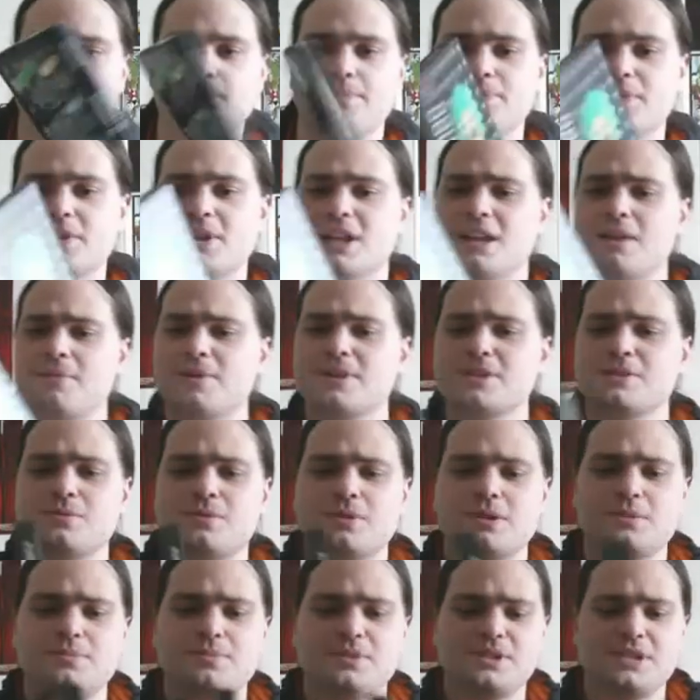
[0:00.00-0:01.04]
The Lemmings one
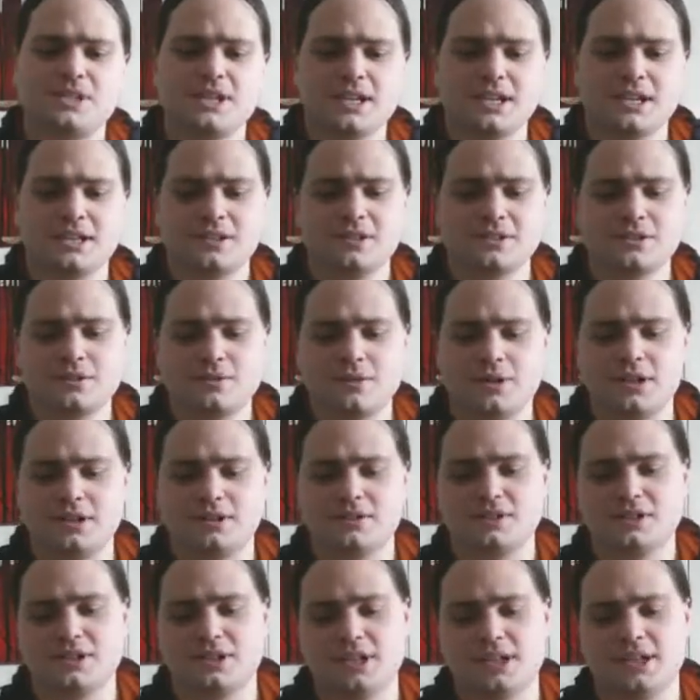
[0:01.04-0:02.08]
in particular is quite
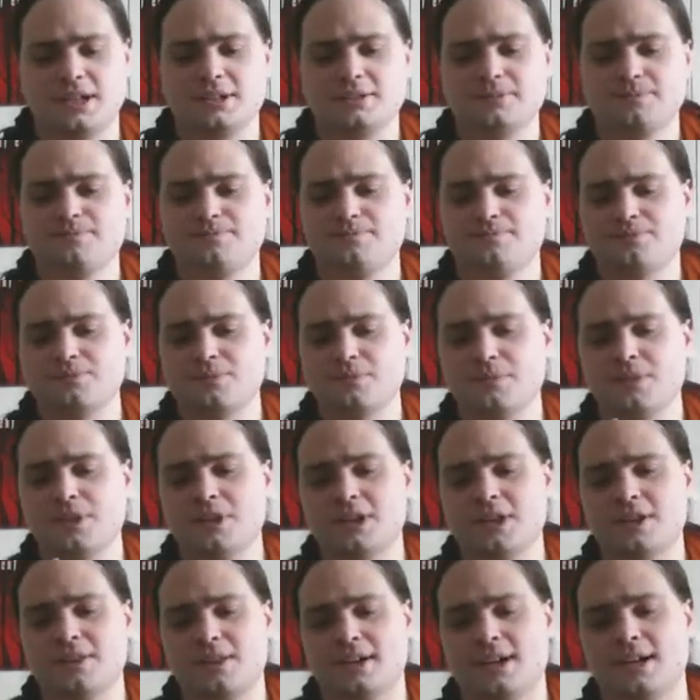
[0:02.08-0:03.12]
interesting. Look at that.